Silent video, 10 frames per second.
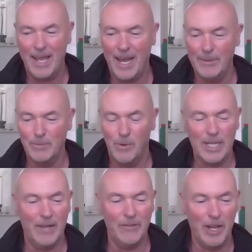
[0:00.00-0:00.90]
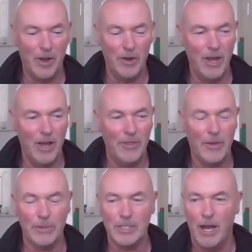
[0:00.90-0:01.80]
And I was walking out the lawn.
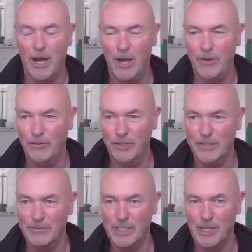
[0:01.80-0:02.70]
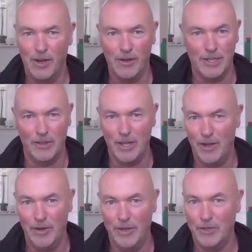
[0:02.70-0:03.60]
There was hundreds of slugs on the lawn.